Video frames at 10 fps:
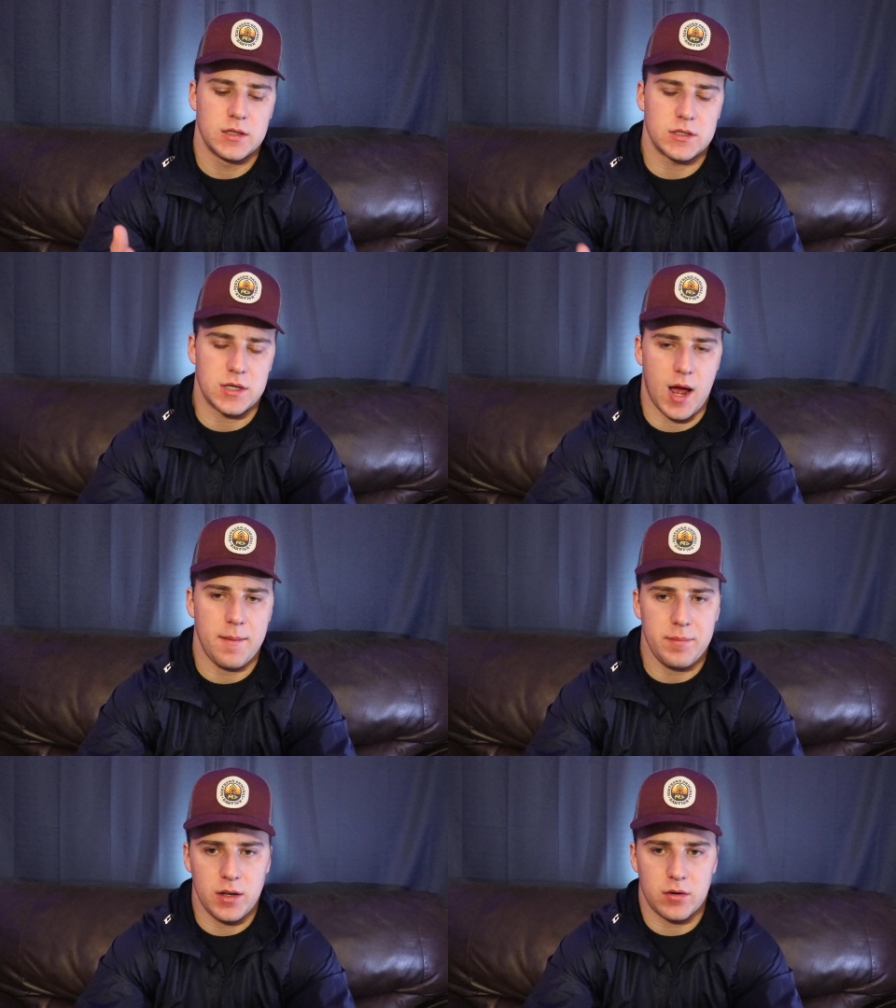
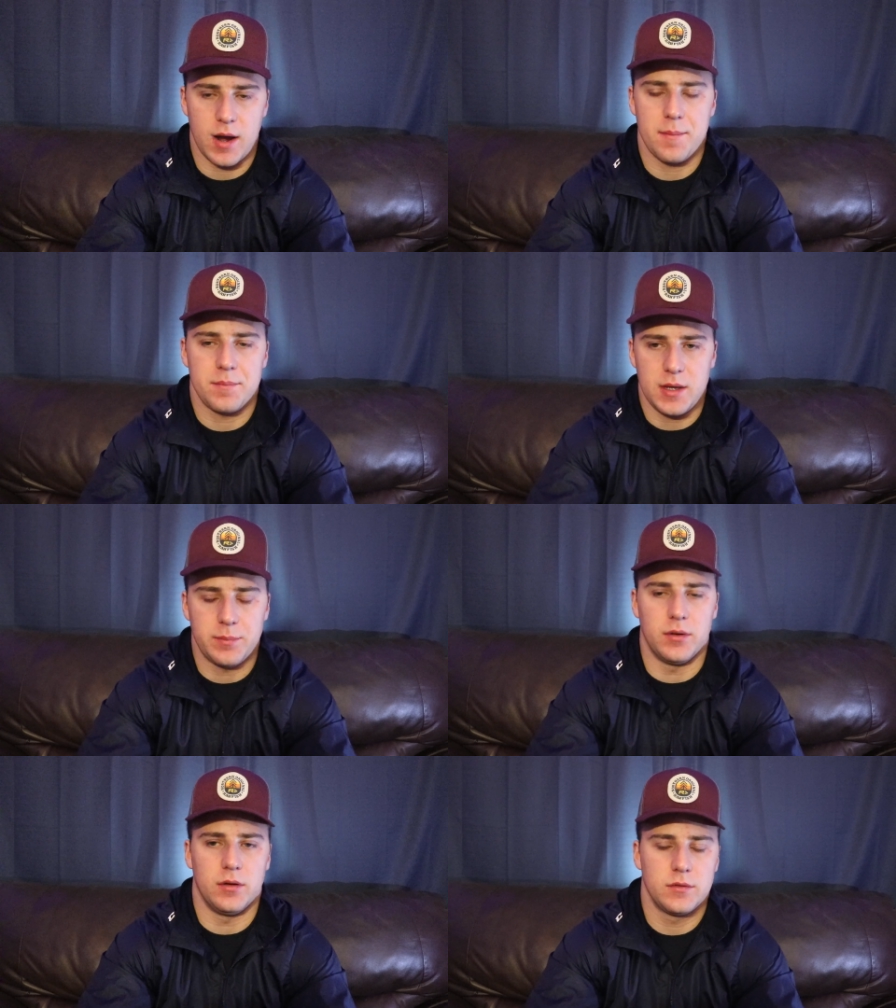Stop being around
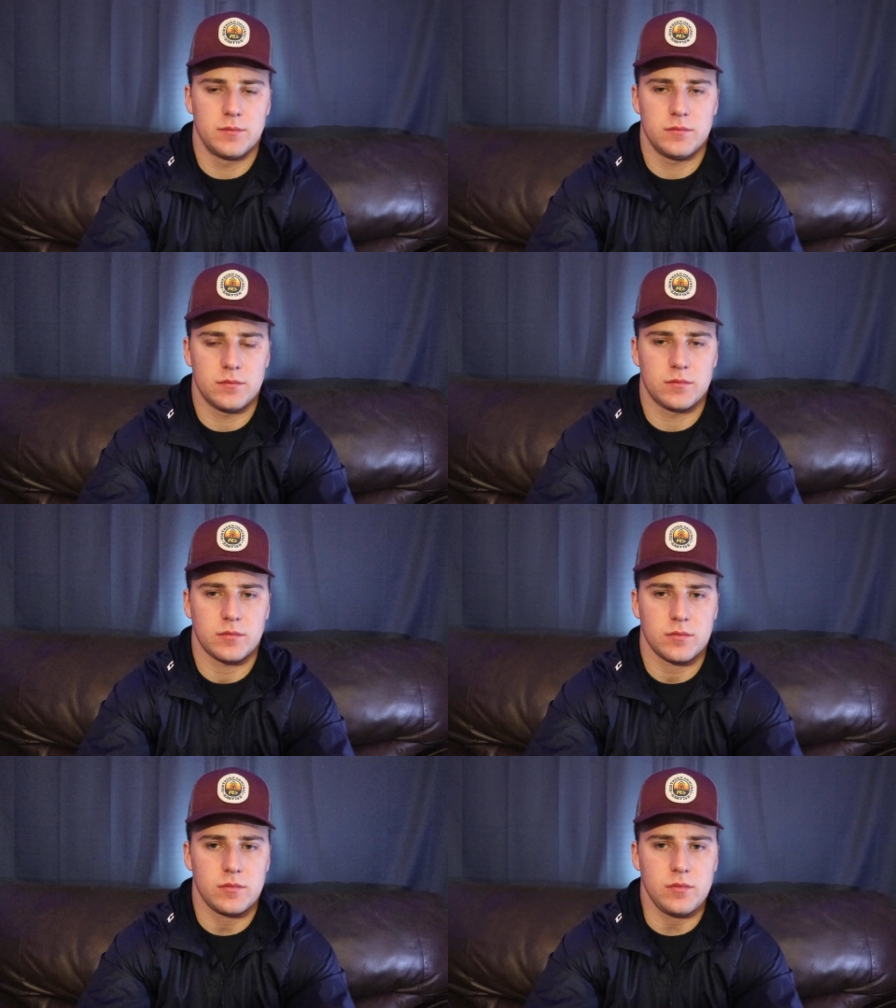people
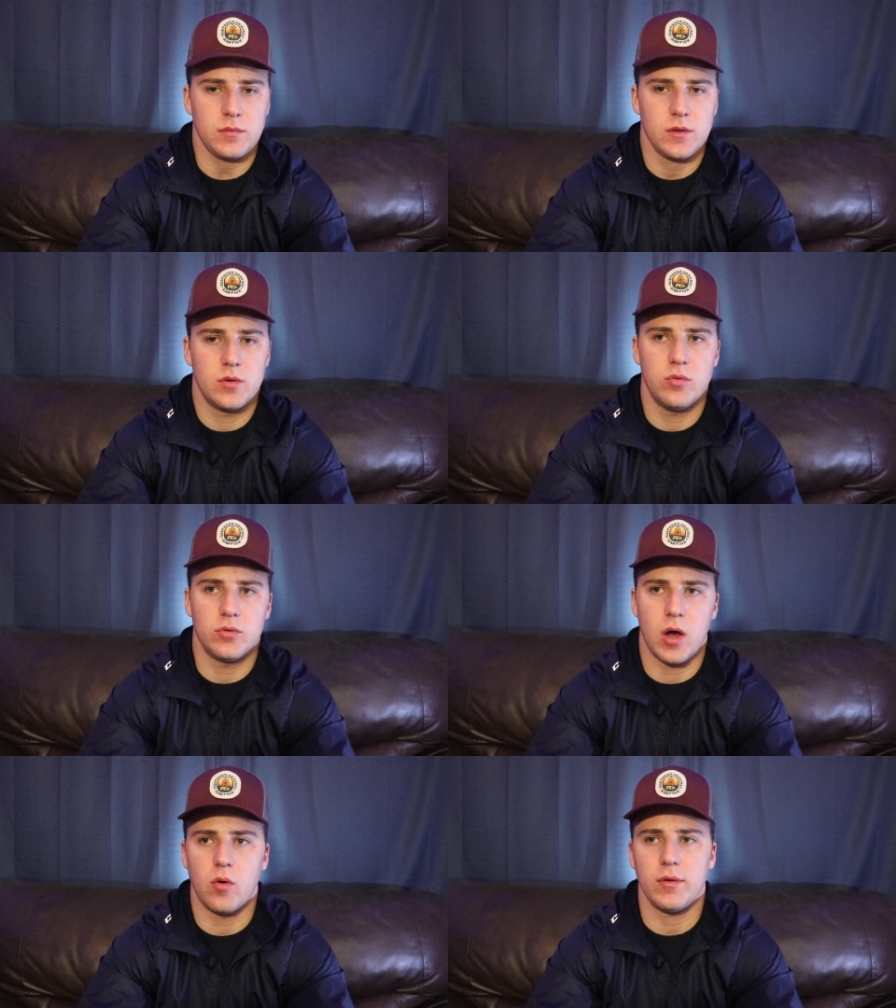
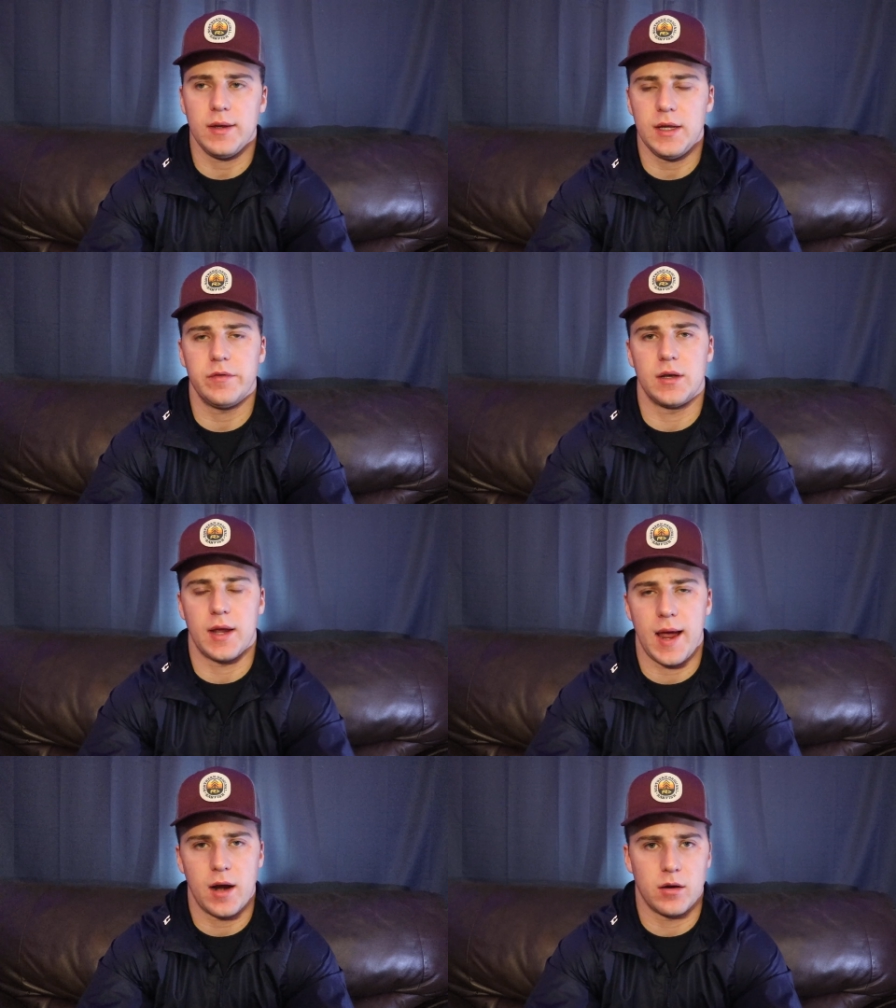who don't
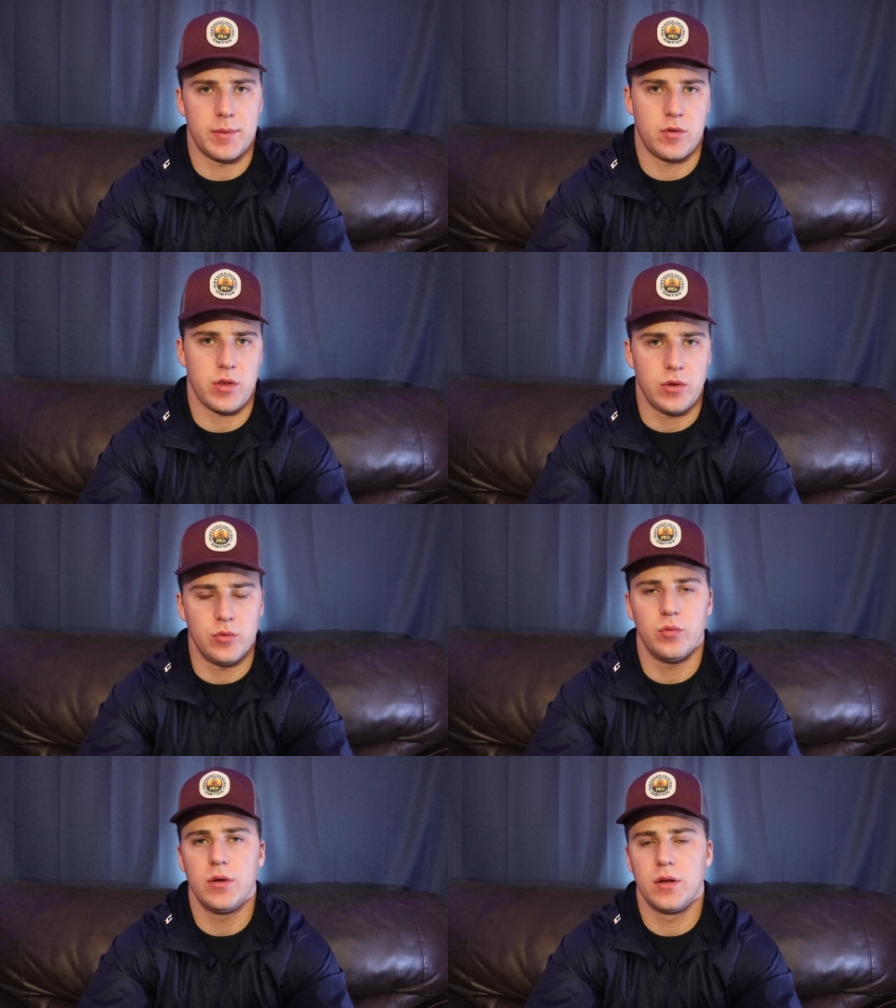even care about
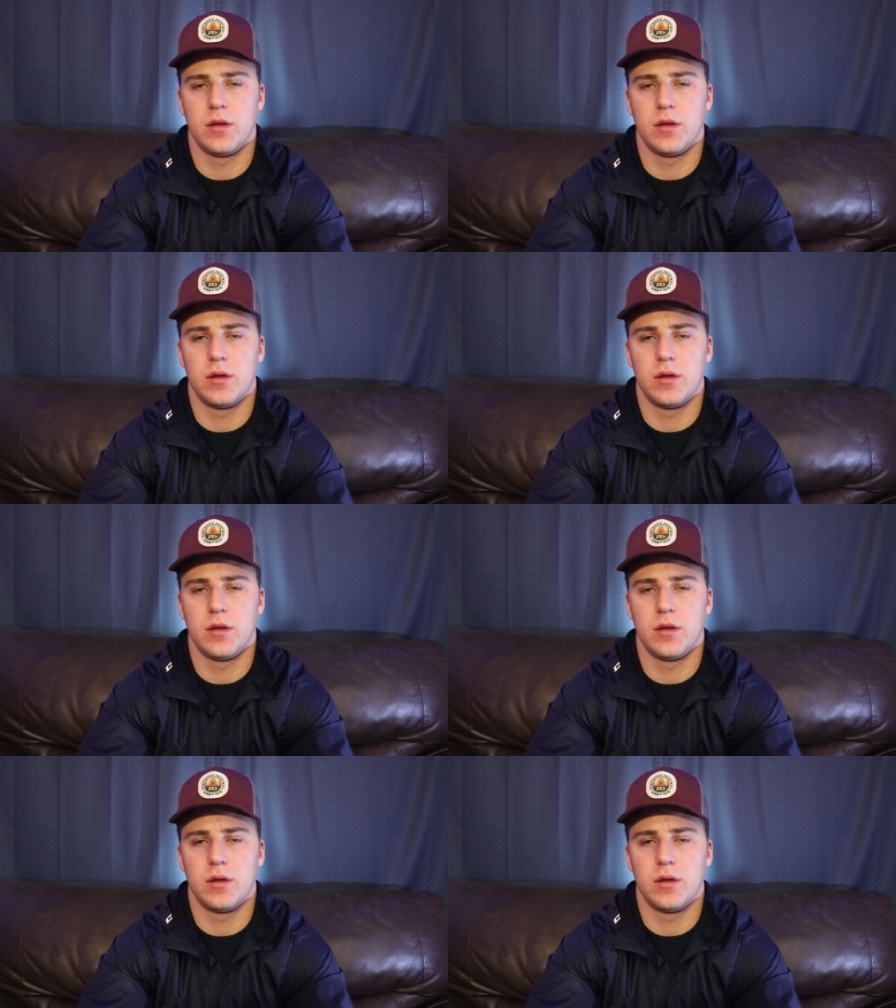you,